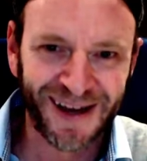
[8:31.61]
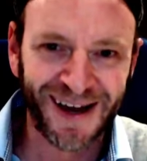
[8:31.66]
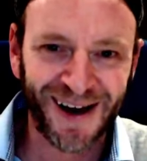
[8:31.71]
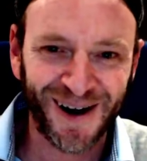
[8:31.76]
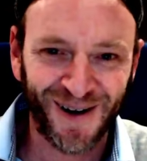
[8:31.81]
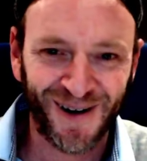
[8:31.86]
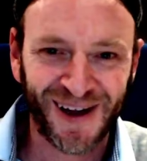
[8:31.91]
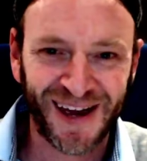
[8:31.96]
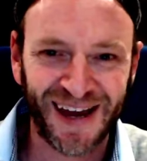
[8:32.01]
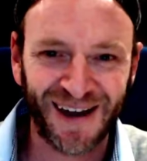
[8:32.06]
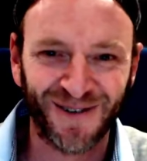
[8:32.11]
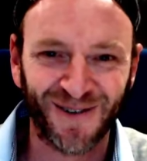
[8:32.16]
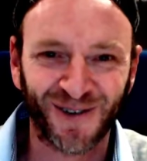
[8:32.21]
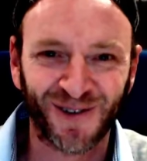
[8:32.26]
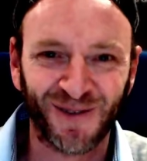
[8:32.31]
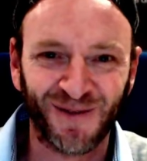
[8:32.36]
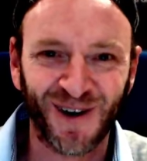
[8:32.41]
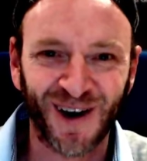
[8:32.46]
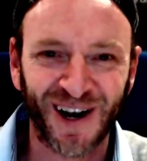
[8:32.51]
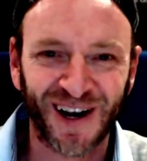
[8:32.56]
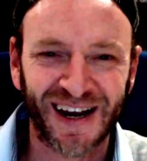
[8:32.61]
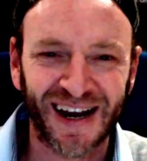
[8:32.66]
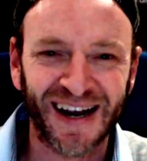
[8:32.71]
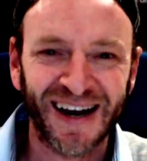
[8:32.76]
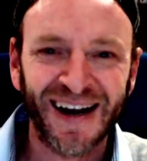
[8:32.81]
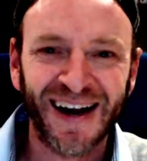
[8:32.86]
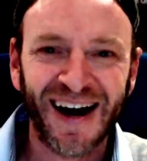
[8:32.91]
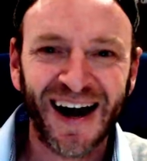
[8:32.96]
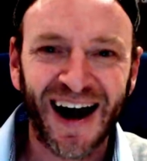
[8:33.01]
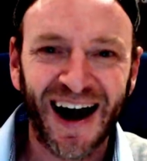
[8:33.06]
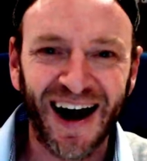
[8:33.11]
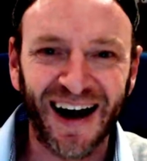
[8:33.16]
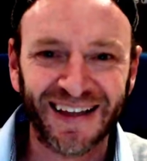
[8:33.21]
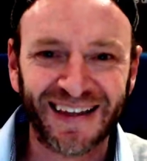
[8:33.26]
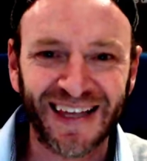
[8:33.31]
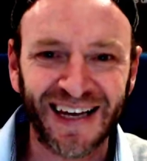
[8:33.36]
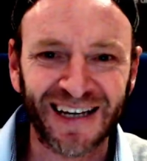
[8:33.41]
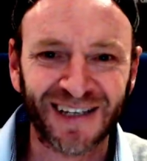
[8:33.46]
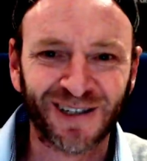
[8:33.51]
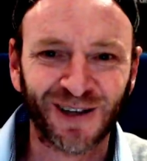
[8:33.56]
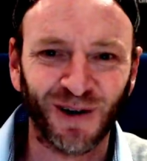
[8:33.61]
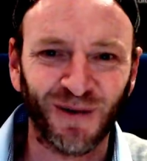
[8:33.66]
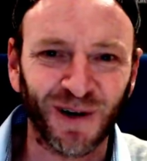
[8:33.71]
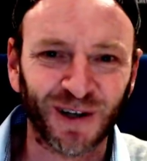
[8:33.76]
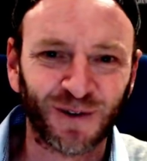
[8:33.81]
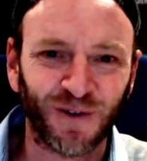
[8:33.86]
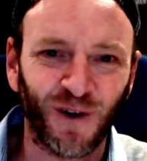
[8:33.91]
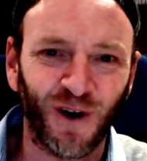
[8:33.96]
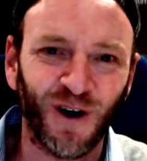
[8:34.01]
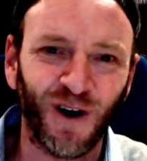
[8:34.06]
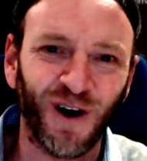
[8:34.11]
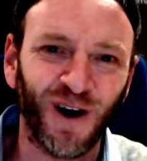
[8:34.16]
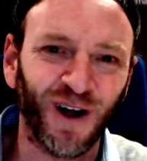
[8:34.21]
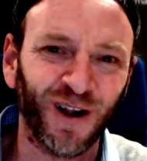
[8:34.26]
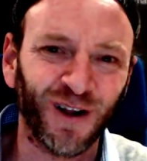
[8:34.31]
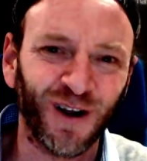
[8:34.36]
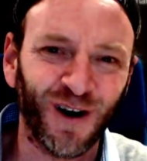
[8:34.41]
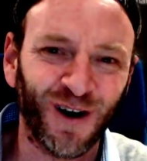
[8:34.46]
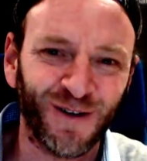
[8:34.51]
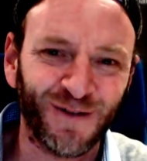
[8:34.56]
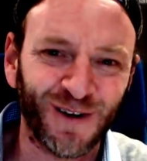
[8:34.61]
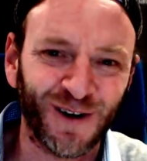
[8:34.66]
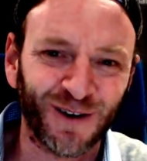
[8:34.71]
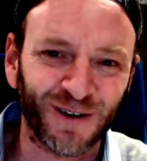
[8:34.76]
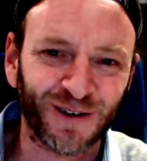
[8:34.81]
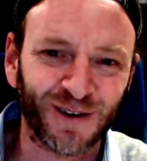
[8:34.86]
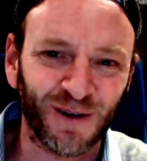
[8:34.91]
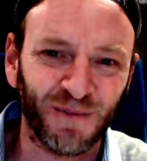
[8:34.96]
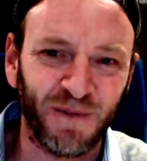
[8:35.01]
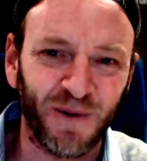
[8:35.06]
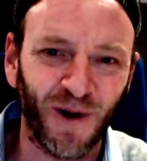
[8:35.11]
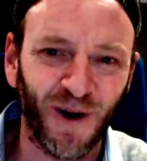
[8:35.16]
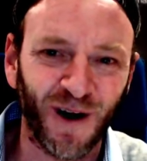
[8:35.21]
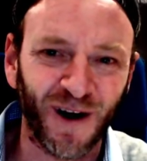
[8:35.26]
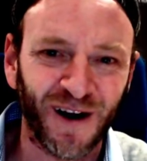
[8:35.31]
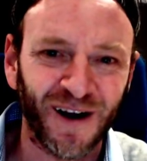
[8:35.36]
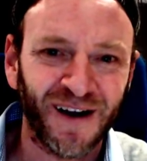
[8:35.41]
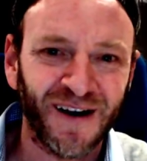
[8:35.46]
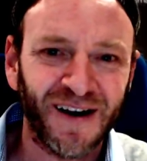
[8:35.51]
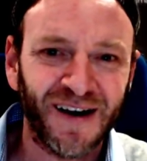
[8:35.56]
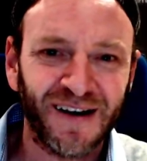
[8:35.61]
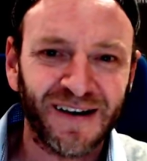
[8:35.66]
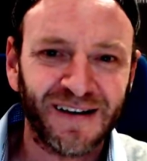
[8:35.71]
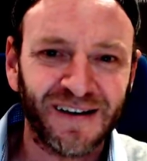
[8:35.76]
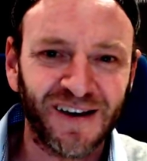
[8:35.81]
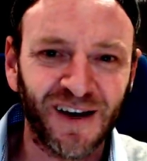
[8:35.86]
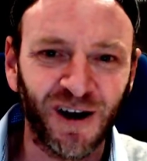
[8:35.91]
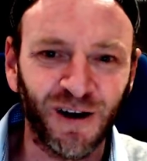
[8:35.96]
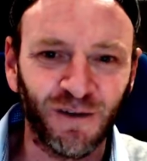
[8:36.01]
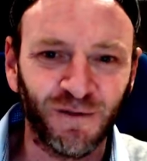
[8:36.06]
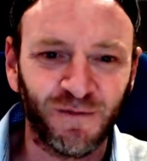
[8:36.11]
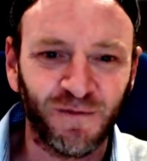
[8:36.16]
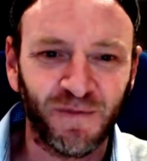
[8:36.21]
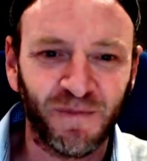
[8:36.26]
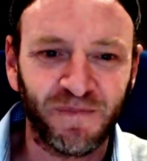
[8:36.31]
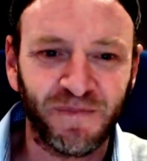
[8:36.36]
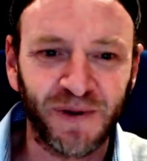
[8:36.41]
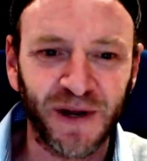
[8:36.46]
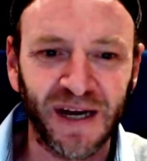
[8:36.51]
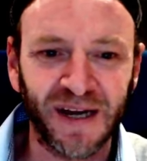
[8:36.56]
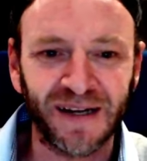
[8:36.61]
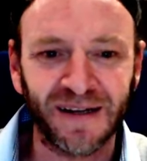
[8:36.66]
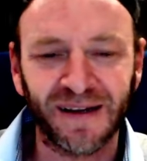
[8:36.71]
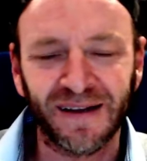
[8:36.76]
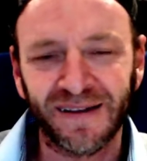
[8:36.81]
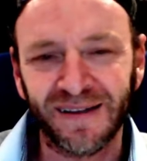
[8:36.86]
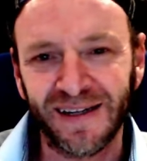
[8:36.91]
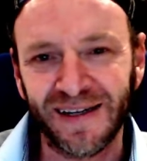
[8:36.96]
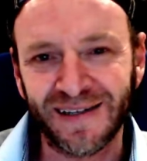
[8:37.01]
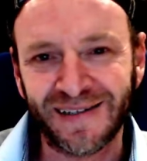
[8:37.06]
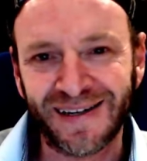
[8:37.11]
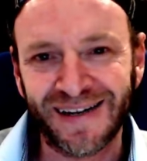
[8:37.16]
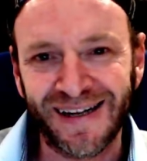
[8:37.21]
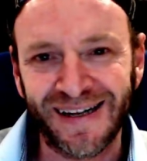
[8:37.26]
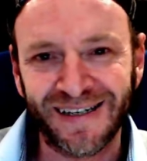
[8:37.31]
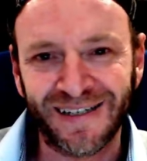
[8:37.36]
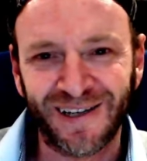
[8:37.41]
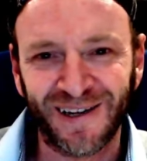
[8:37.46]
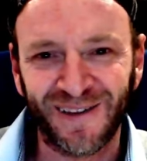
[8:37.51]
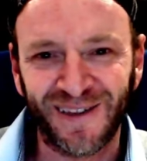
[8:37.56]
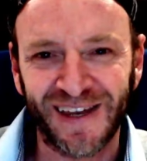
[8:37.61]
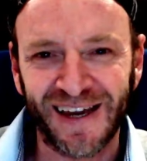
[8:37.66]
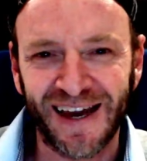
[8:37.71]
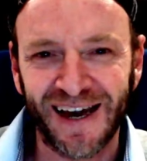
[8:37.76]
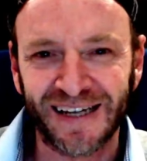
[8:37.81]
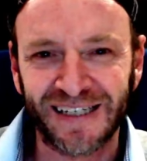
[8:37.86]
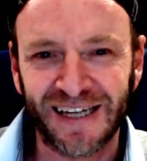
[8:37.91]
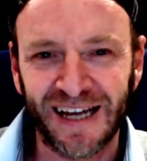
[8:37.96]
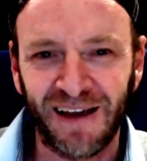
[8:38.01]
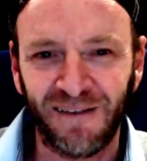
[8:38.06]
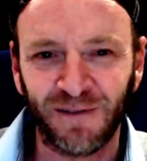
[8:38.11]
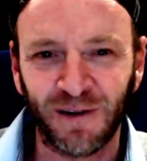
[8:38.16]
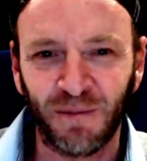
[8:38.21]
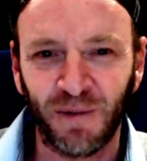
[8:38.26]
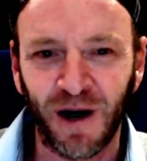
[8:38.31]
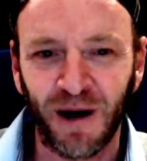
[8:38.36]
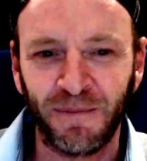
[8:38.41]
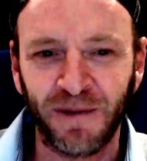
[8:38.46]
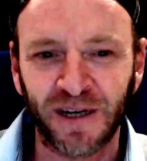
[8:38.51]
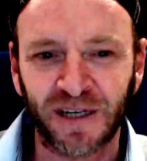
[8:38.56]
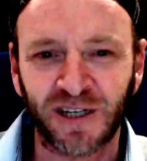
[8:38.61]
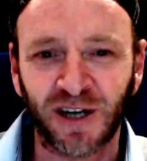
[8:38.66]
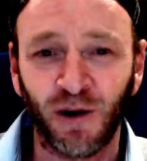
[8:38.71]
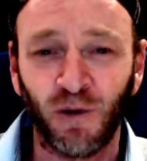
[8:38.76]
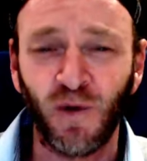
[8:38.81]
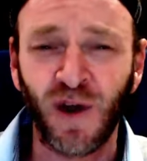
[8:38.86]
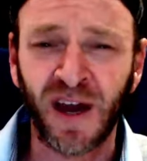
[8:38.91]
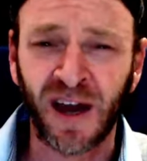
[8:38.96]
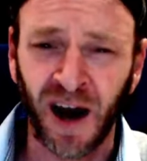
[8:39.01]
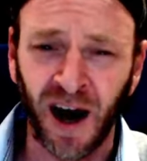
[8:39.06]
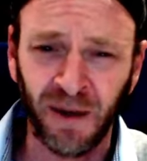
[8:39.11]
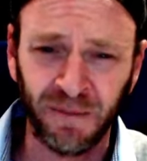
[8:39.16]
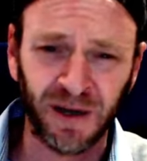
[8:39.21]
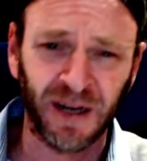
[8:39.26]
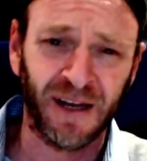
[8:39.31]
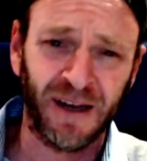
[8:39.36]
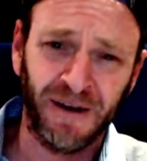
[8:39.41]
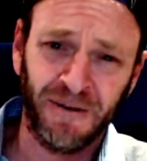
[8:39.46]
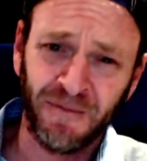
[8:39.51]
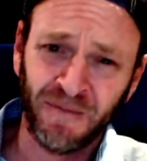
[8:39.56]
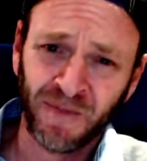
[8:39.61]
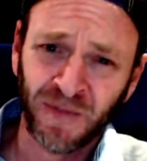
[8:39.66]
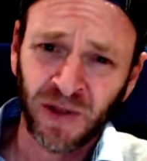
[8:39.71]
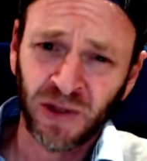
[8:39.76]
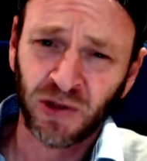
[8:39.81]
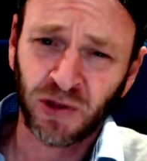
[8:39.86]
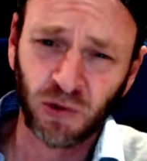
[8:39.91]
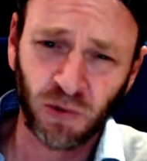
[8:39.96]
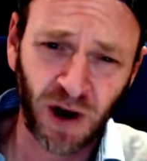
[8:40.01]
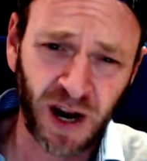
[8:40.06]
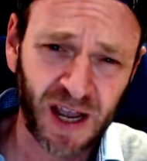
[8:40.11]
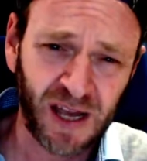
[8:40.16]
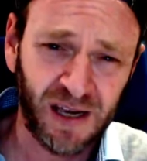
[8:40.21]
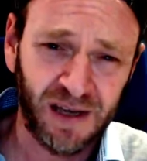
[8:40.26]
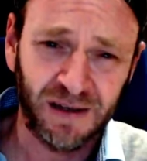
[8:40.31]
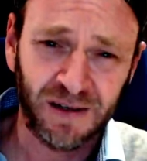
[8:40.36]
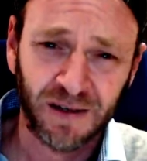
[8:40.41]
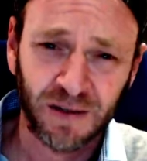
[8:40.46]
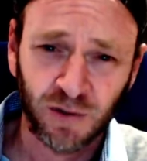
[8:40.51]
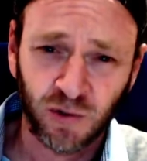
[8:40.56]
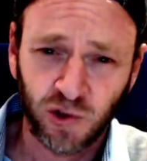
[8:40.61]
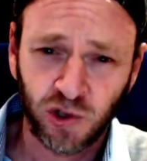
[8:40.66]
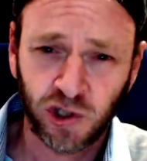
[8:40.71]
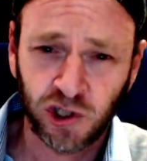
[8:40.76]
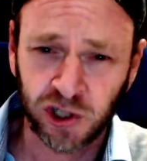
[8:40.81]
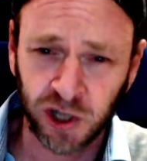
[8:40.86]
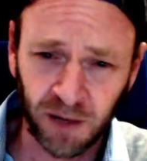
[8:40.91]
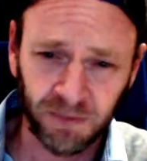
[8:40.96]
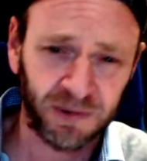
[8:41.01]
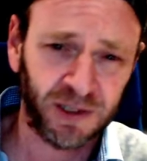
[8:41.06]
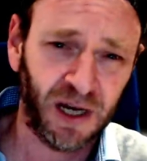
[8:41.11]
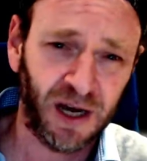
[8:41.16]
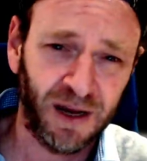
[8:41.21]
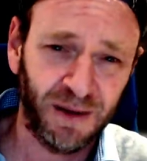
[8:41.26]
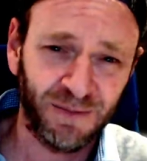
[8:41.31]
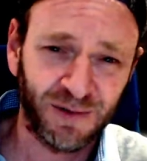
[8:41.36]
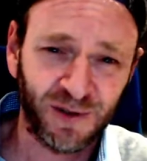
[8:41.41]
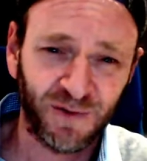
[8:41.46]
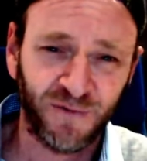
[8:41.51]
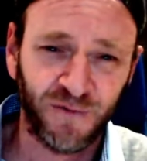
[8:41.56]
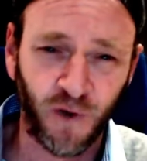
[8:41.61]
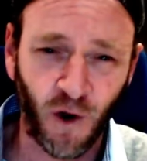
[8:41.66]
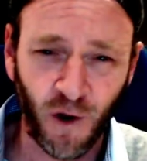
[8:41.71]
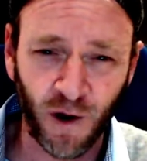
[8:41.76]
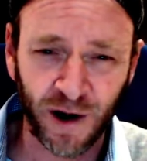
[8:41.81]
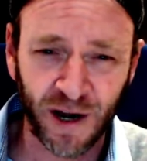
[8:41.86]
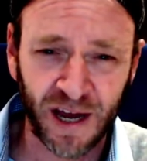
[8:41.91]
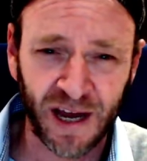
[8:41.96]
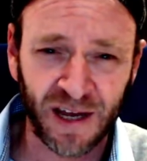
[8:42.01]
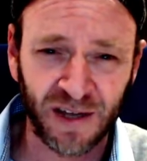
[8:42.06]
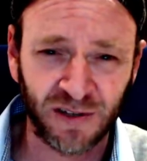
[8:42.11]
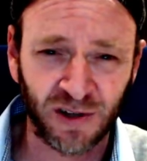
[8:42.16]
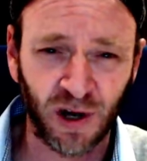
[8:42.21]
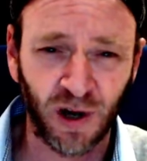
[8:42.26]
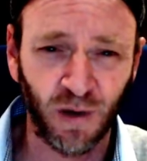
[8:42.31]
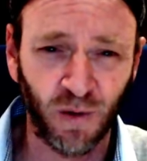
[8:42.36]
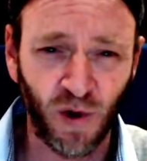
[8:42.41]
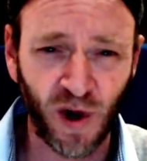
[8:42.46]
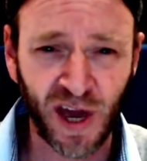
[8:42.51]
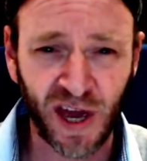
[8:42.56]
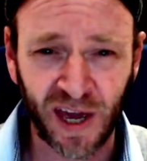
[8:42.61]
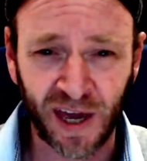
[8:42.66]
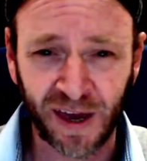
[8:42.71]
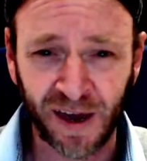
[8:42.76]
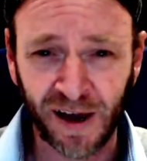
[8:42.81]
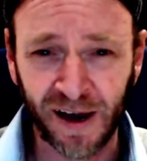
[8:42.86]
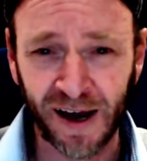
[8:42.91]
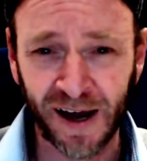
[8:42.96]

Okay, North America. Thanks so much for all of your support. You've been listening to the Dave DeBaugh Big Show. We come to you 3, sometimes 4 days a week.